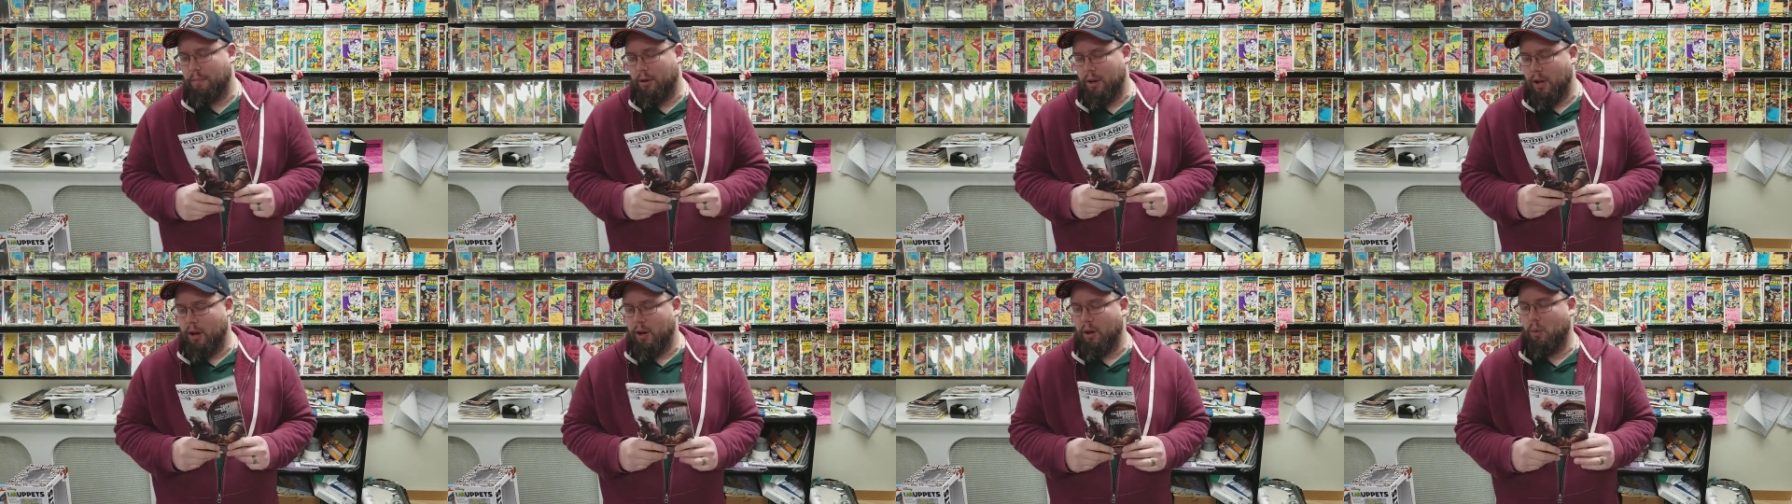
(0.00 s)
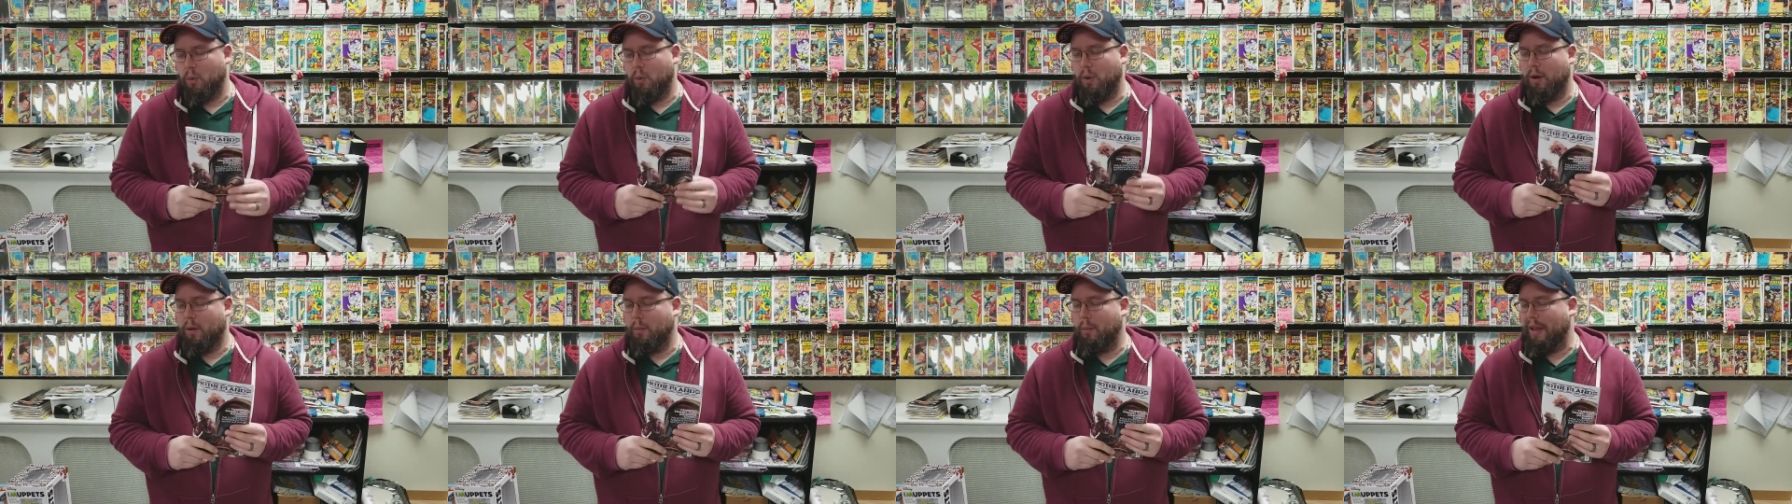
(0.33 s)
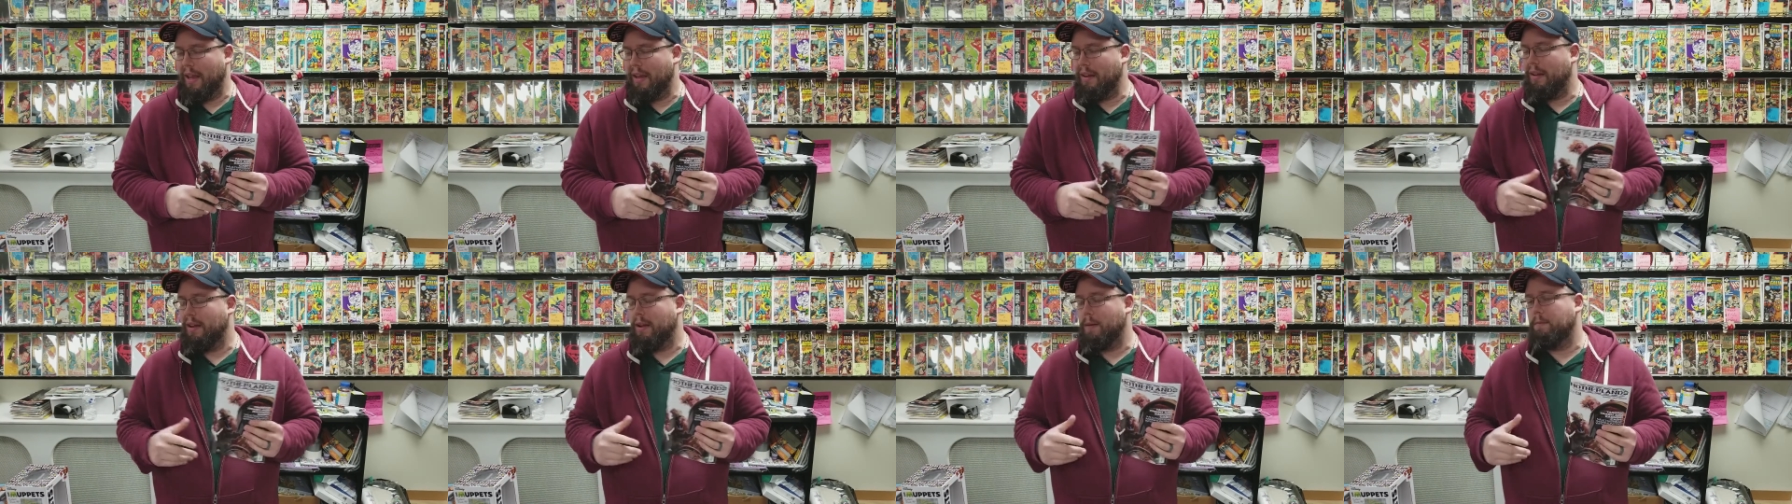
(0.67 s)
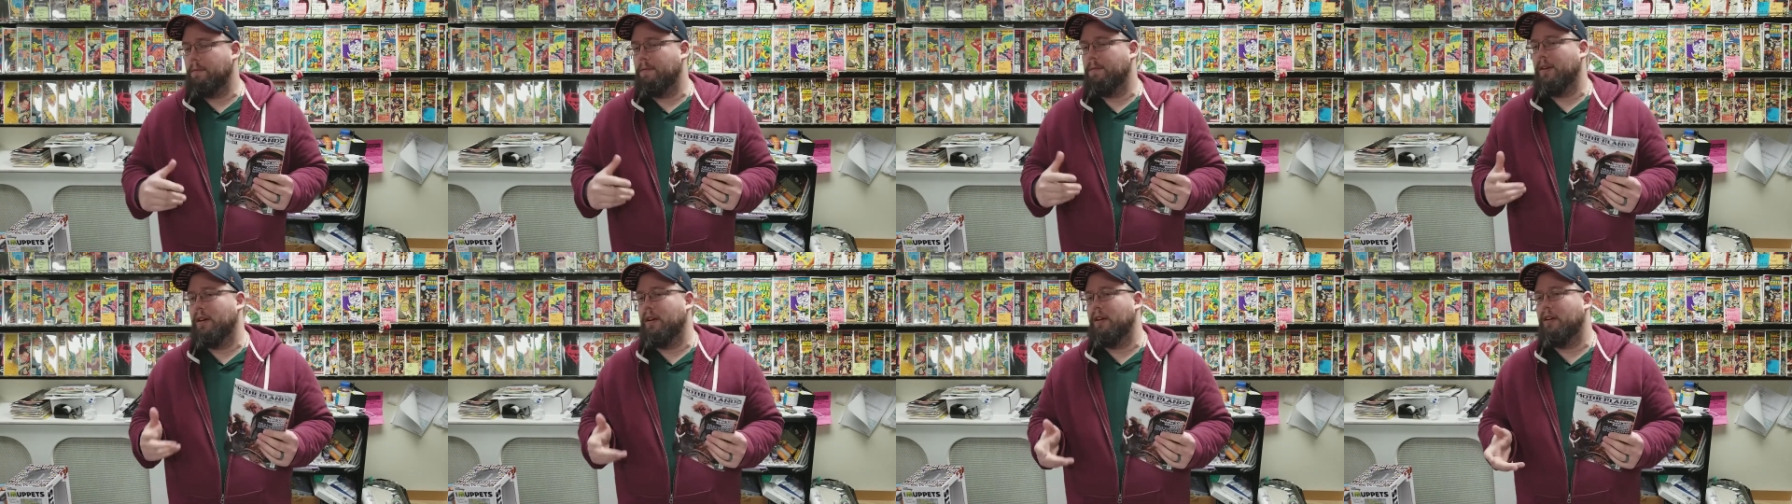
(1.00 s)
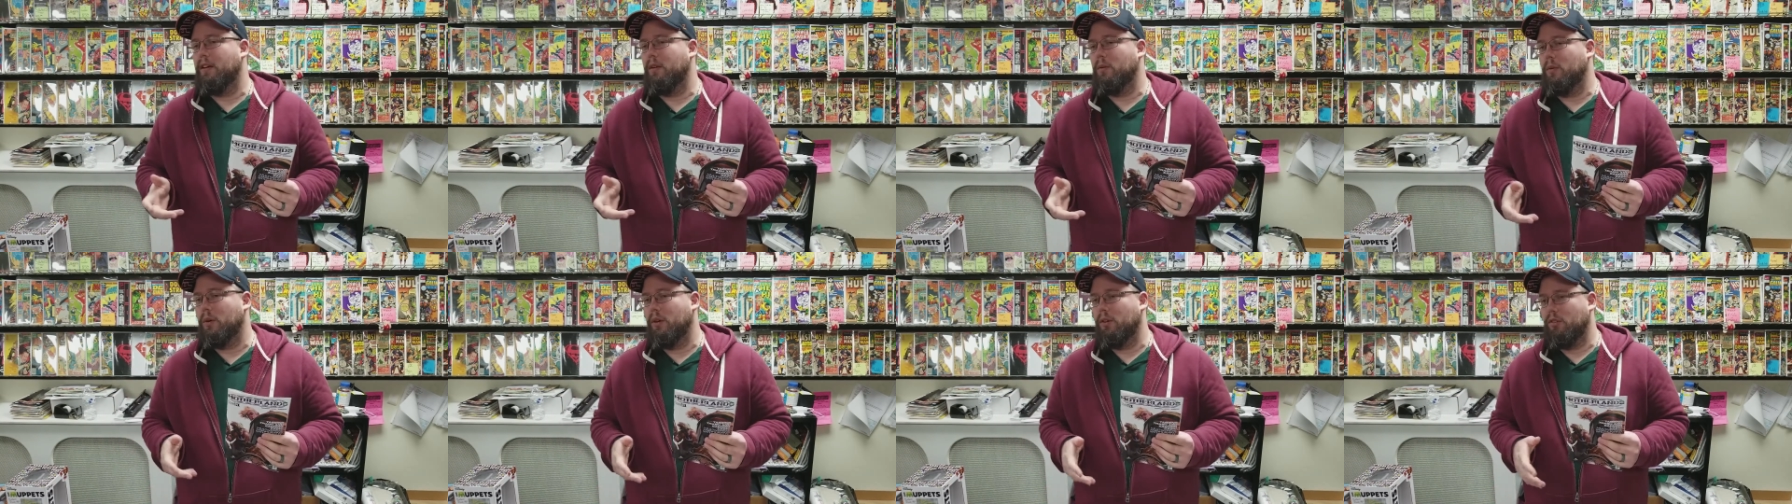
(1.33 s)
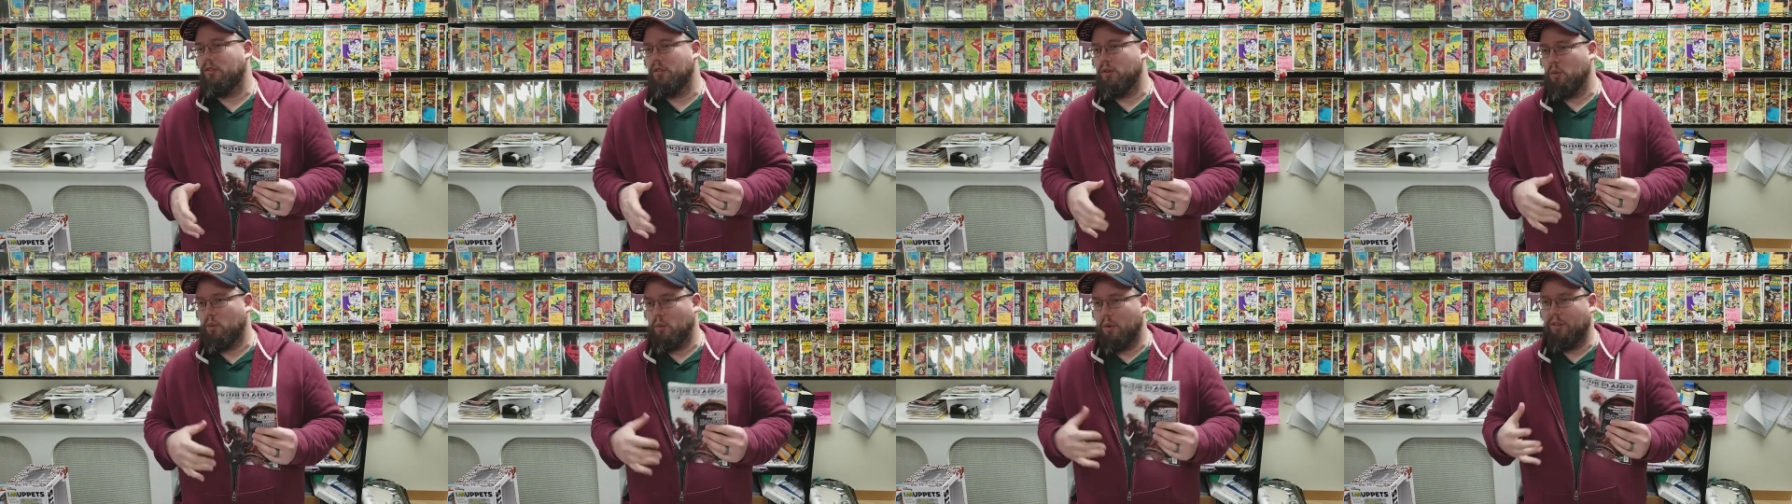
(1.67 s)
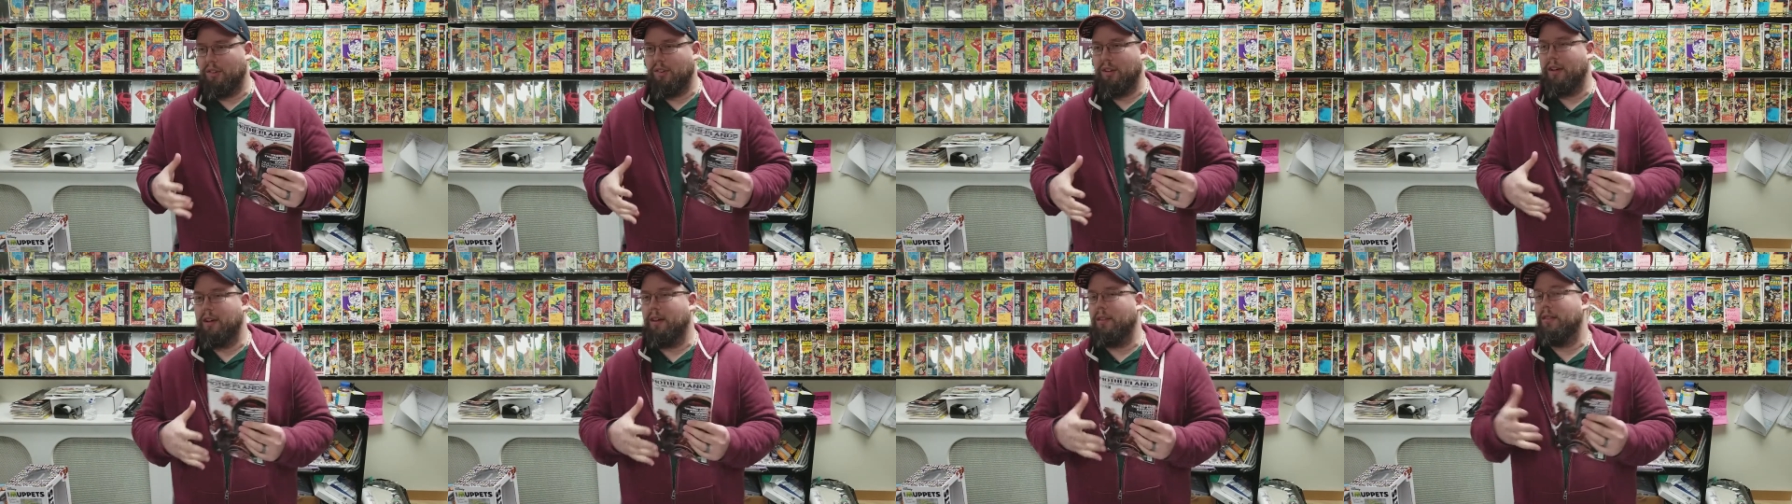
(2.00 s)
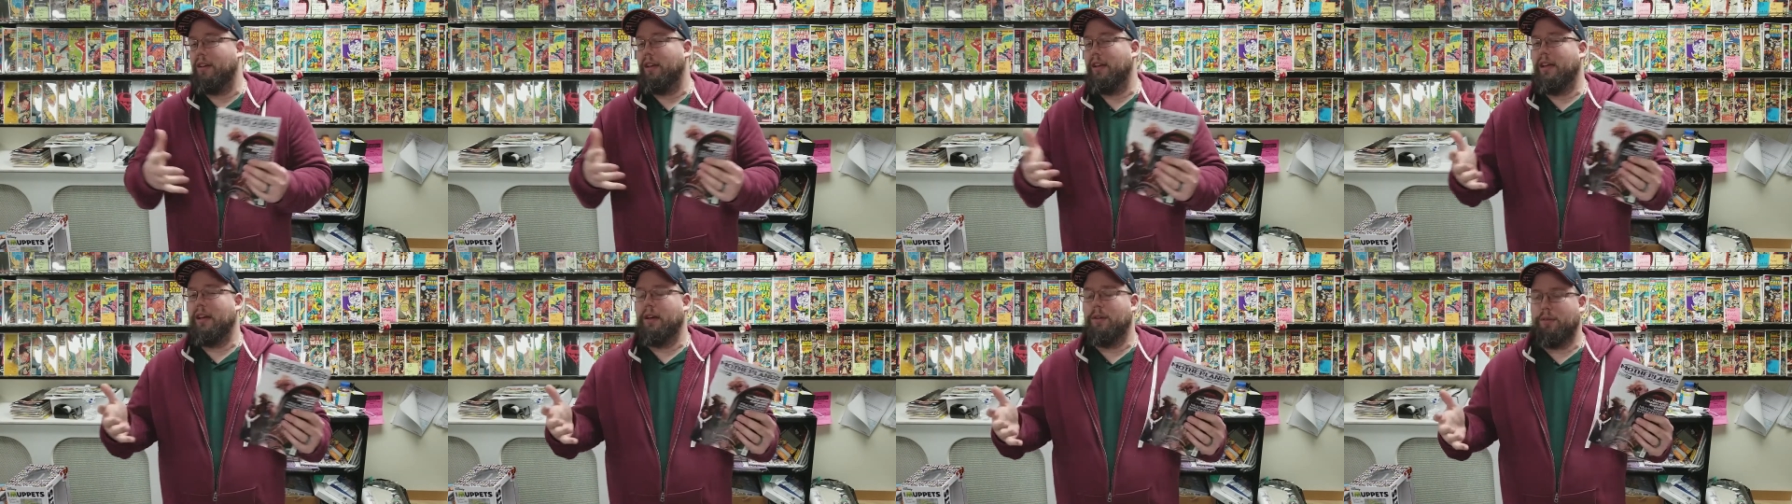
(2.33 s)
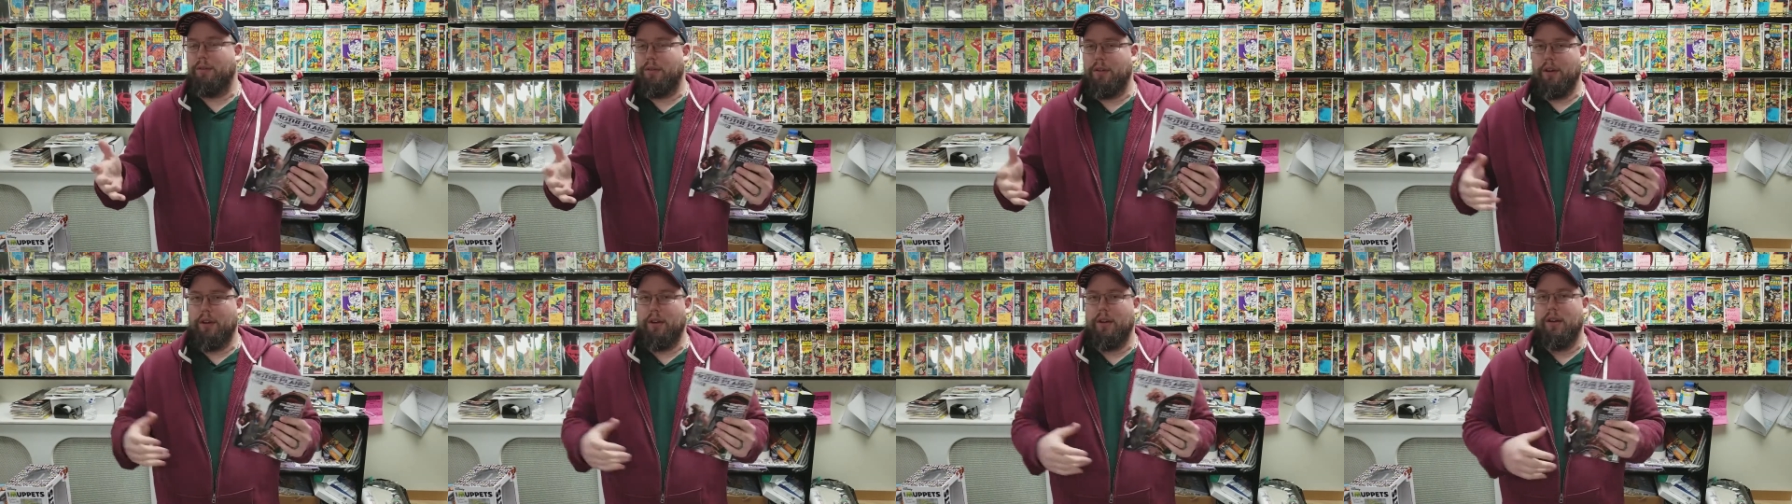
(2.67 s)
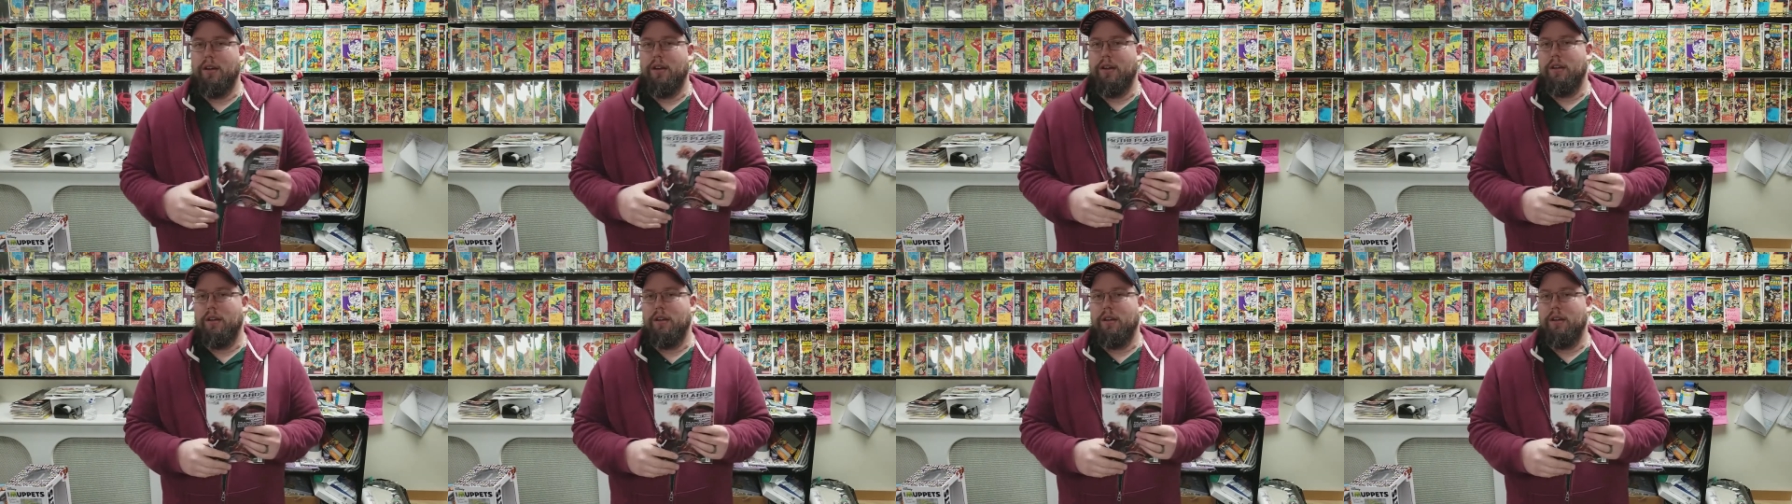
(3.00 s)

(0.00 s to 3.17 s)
No, what we ended up finding was there wasn't anything out there.